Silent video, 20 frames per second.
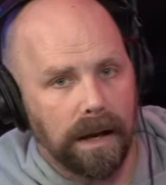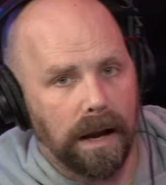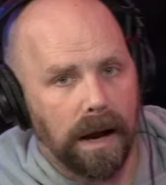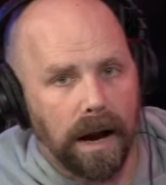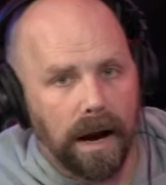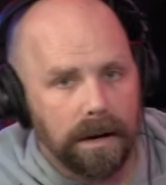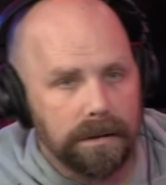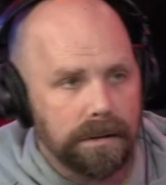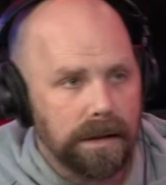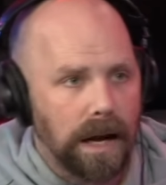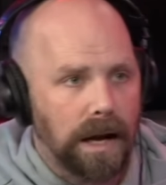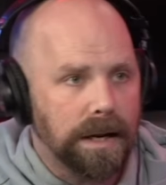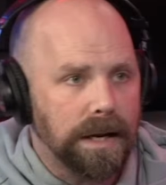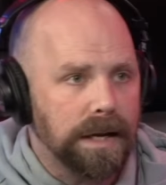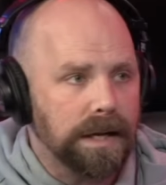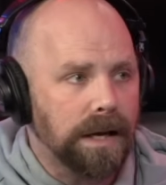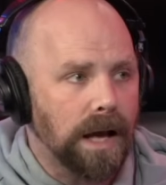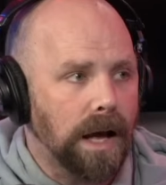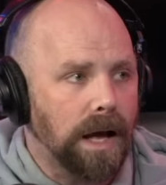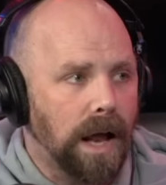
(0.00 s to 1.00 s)

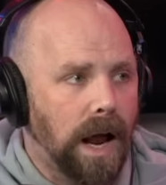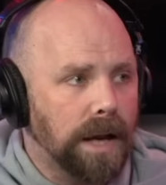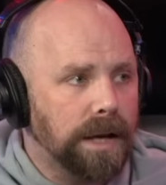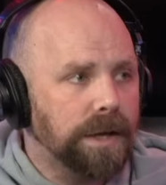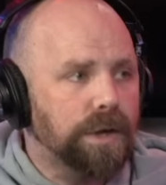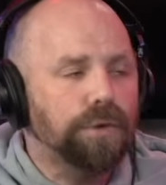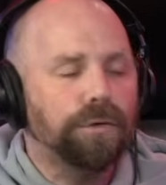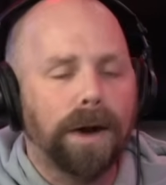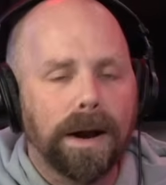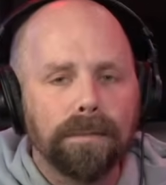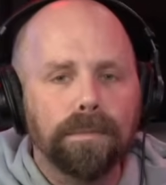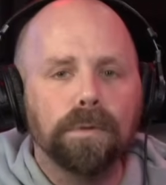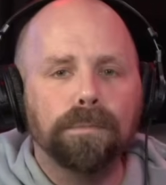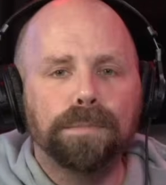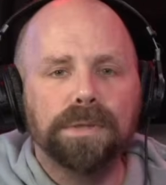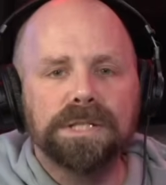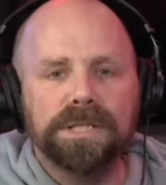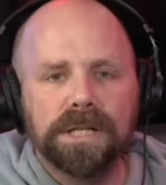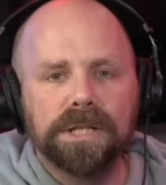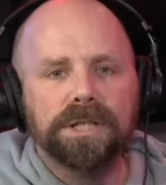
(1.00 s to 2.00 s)
an incredible
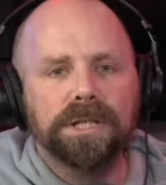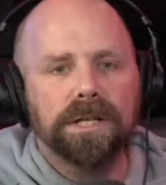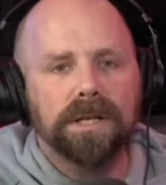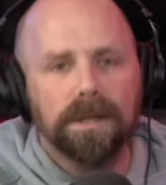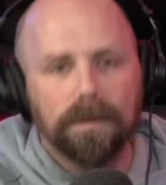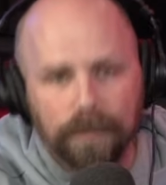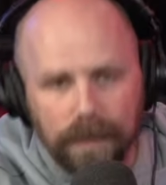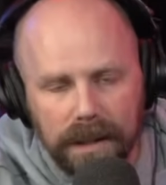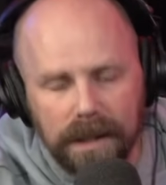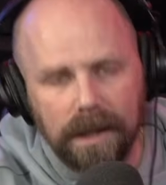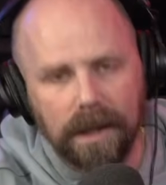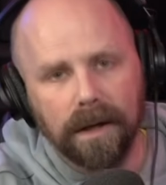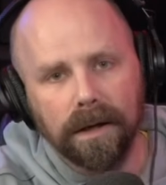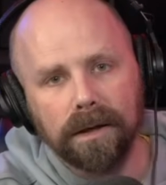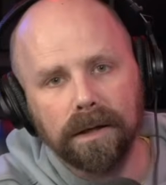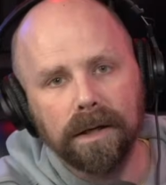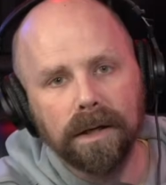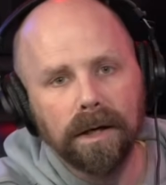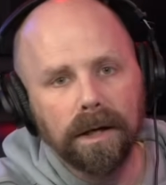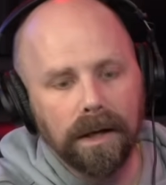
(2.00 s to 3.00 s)
position to be
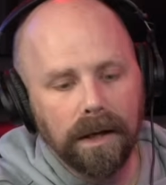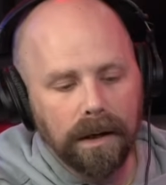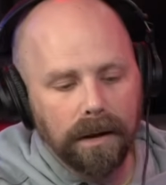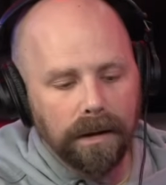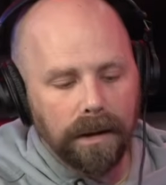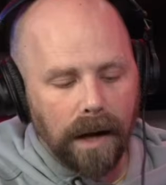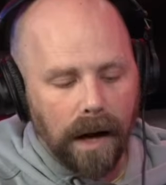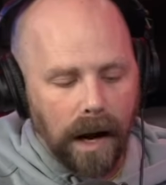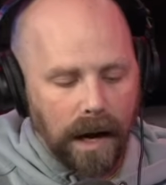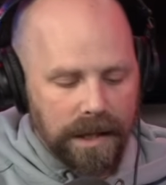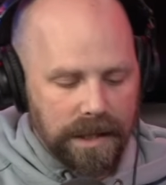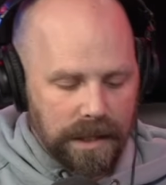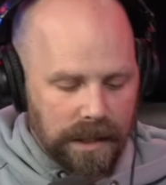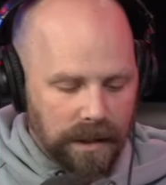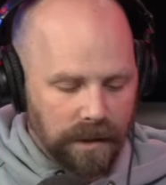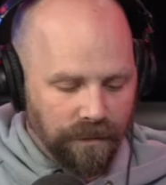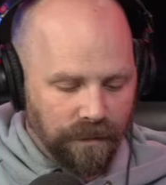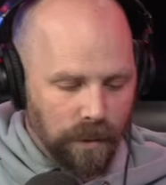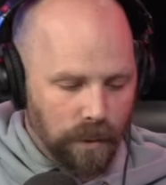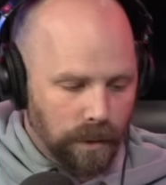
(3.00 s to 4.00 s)
in, I
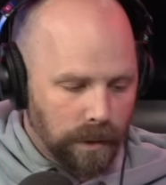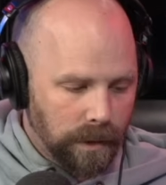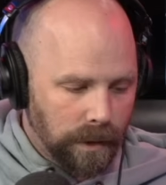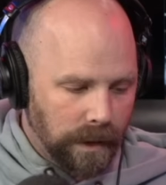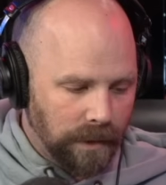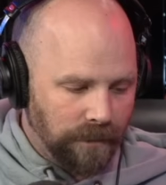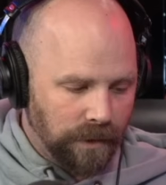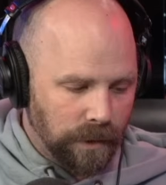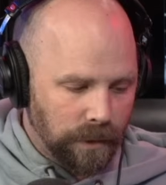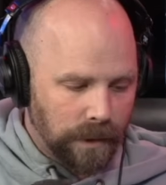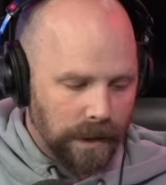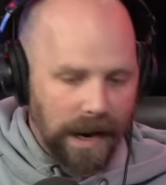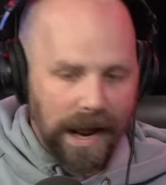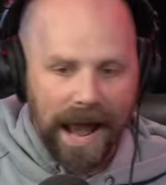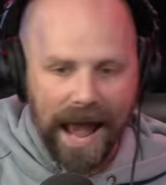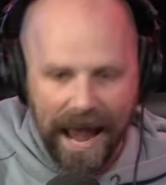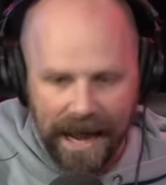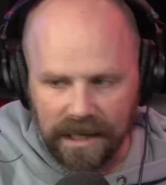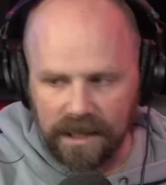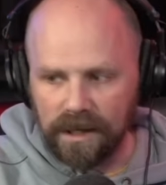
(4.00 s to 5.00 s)
think, if you're
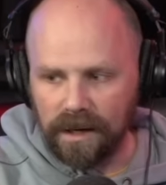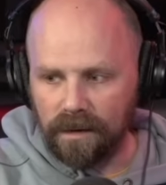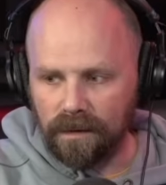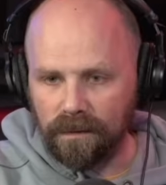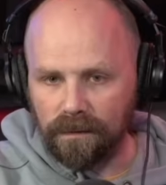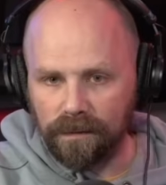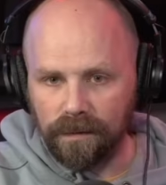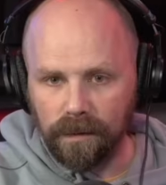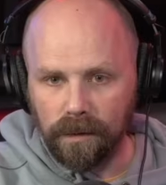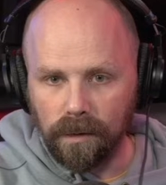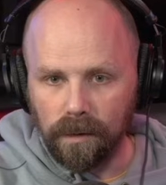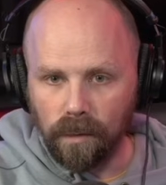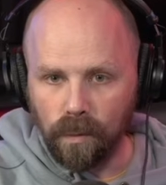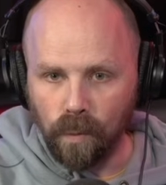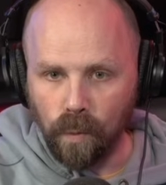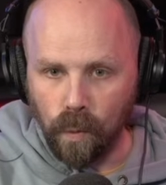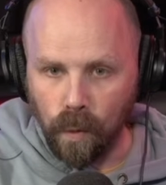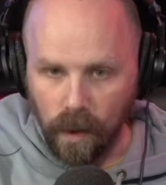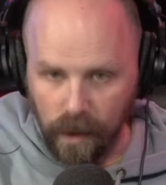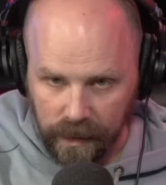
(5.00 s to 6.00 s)
active,
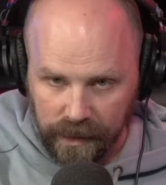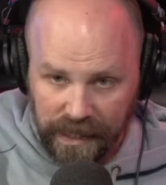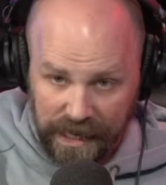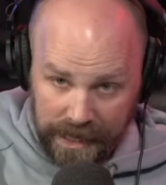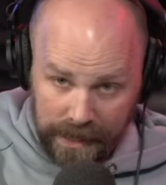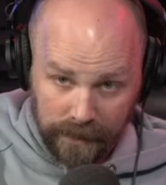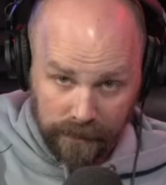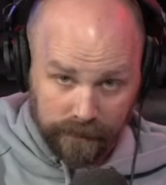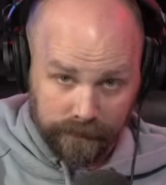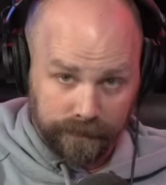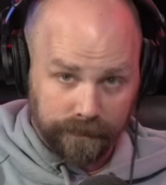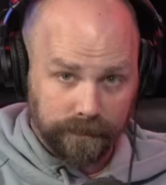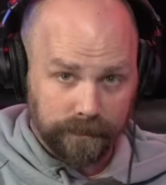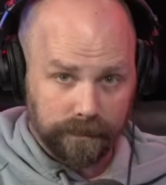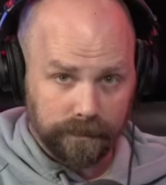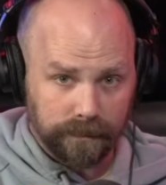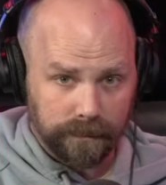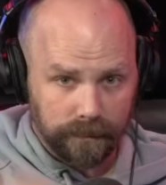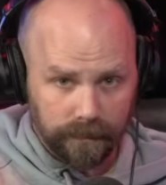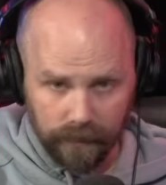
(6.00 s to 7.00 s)
working
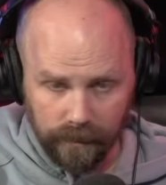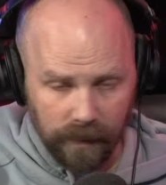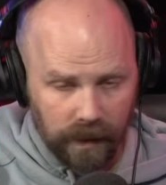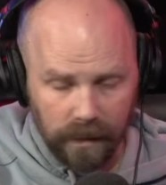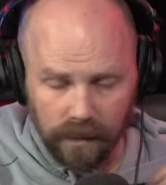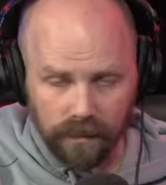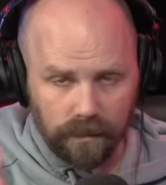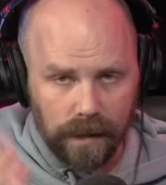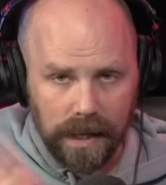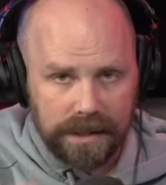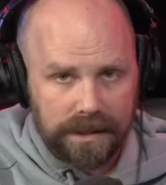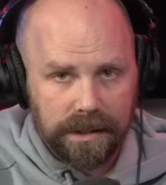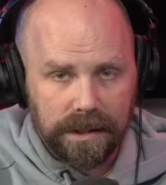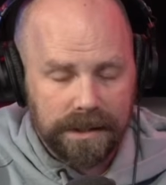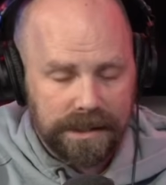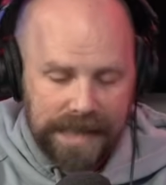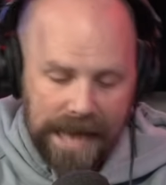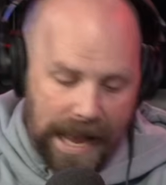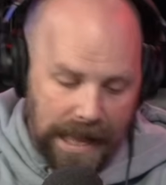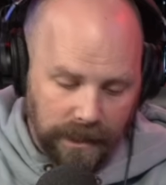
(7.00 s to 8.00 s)

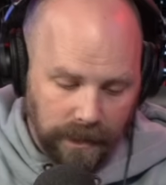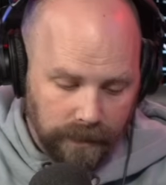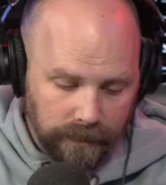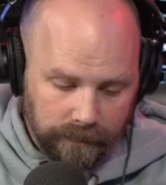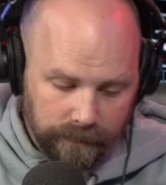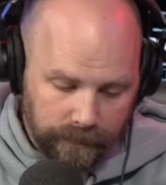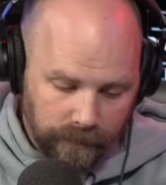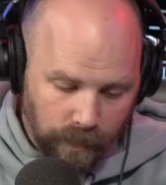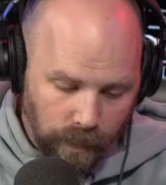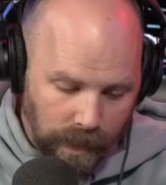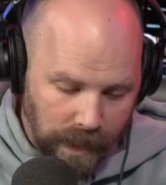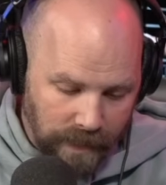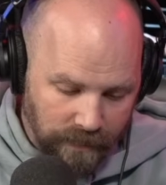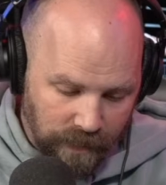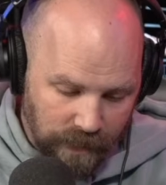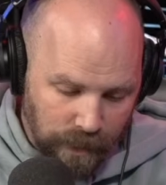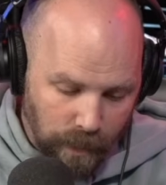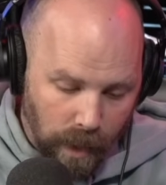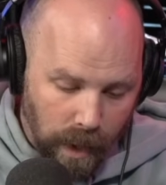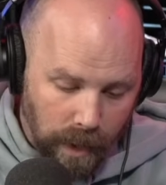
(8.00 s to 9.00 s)
wrestling talent, wherever
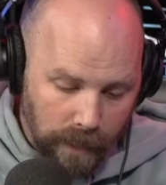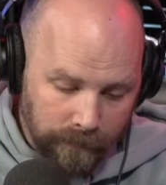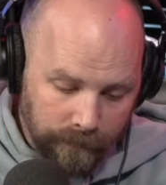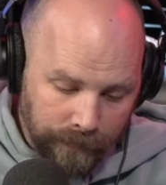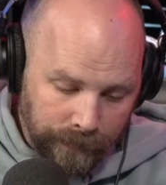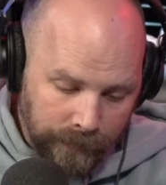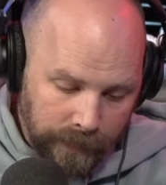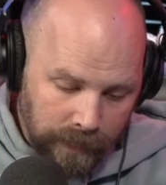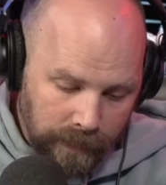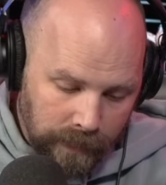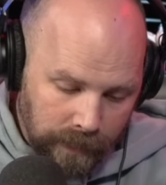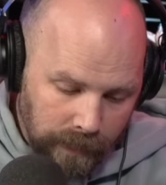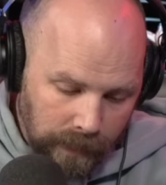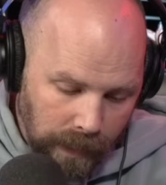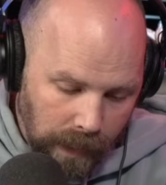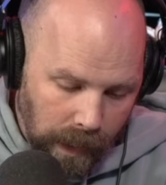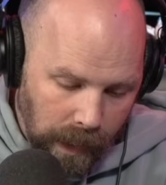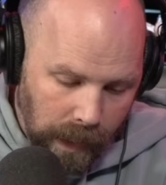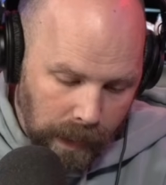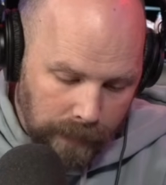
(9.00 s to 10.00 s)
you are.
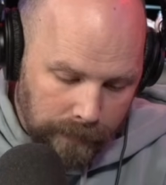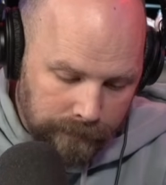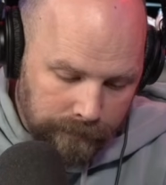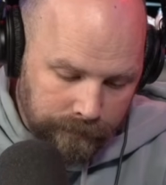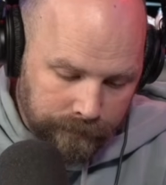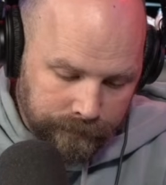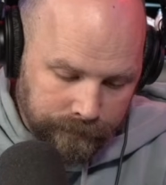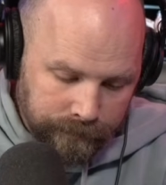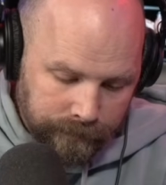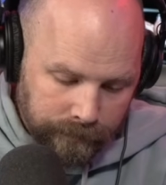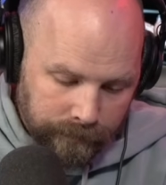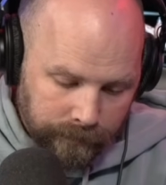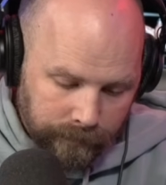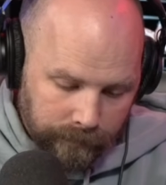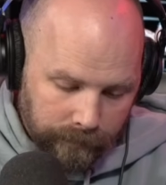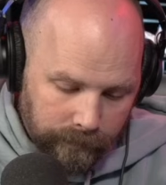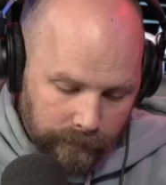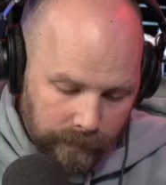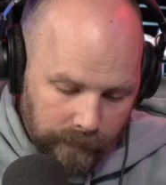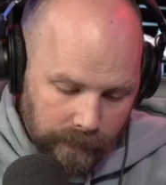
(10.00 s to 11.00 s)
I
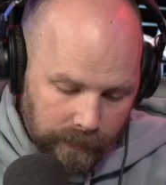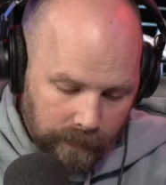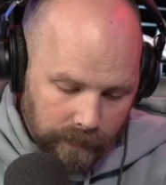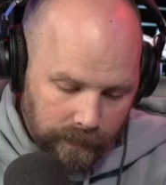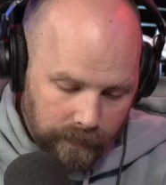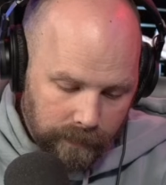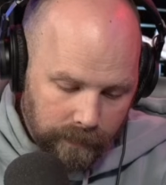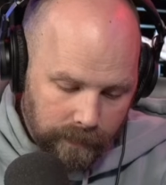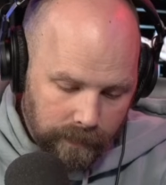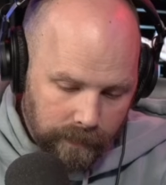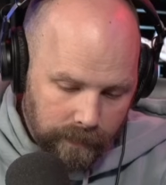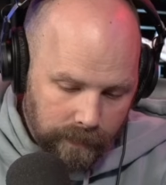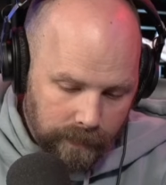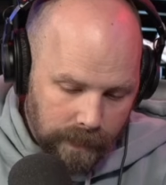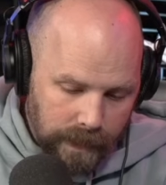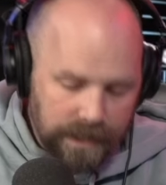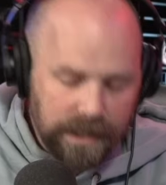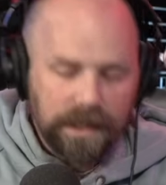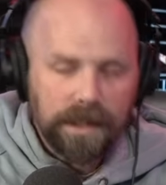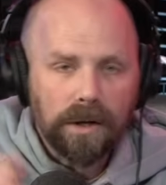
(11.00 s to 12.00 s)

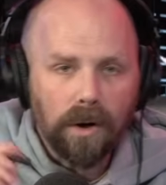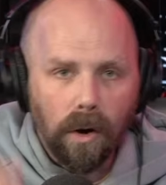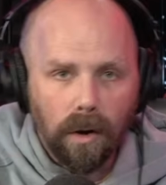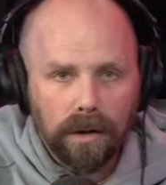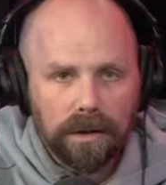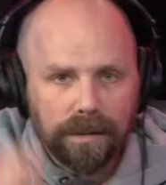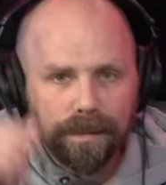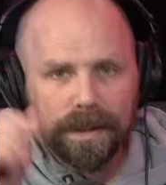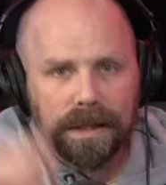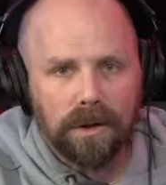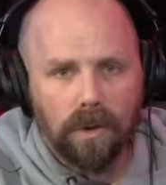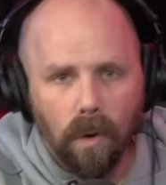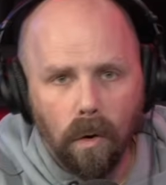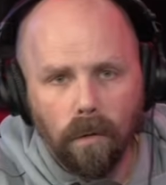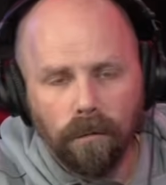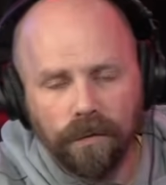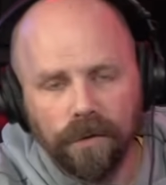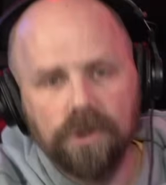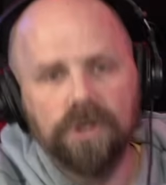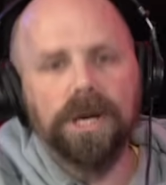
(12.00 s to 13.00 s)
think the ultimate
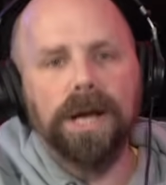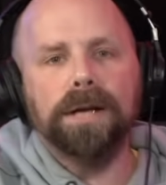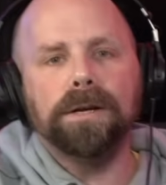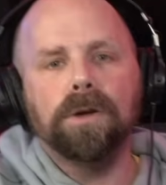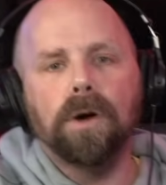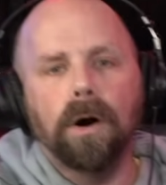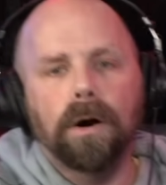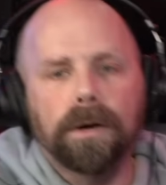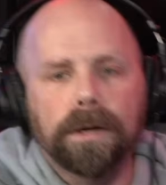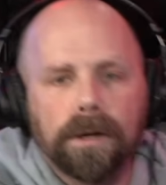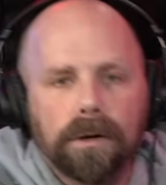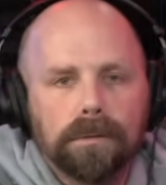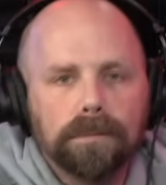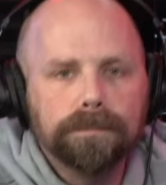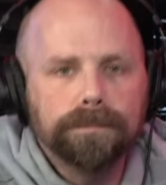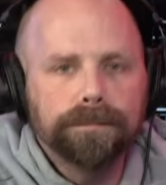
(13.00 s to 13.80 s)
goal for Jade Cargill